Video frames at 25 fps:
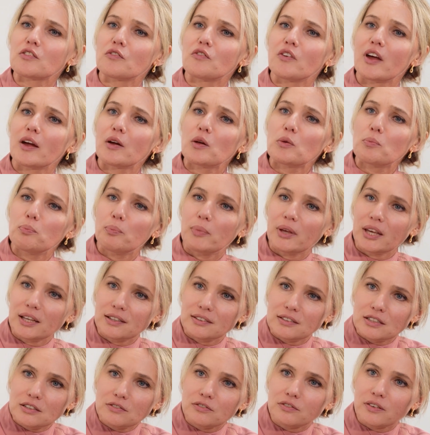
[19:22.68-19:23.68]
a very
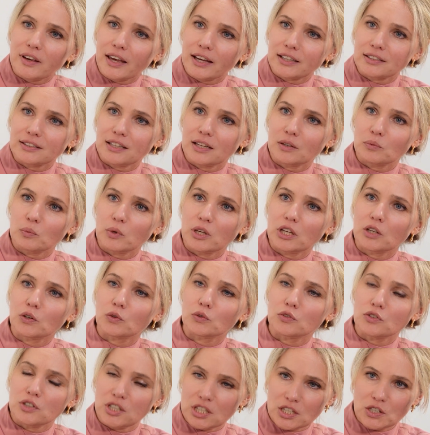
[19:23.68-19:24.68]
big defect, then we
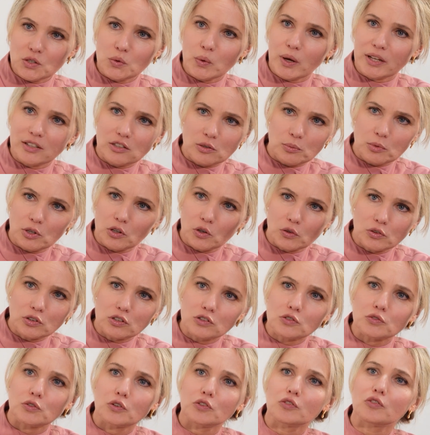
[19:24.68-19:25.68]
continue
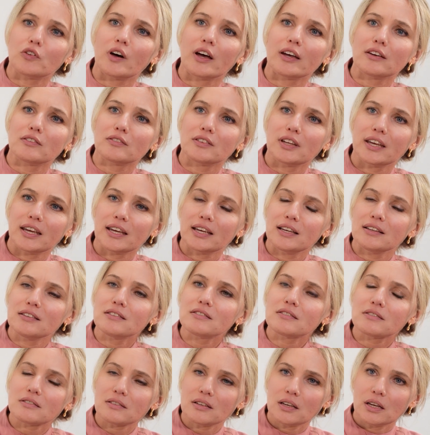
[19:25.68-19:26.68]
antibiotics for 5
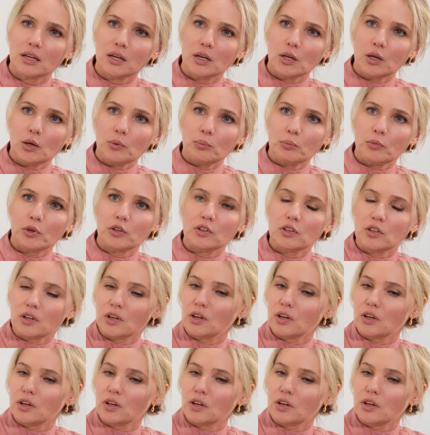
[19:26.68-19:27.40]
days. But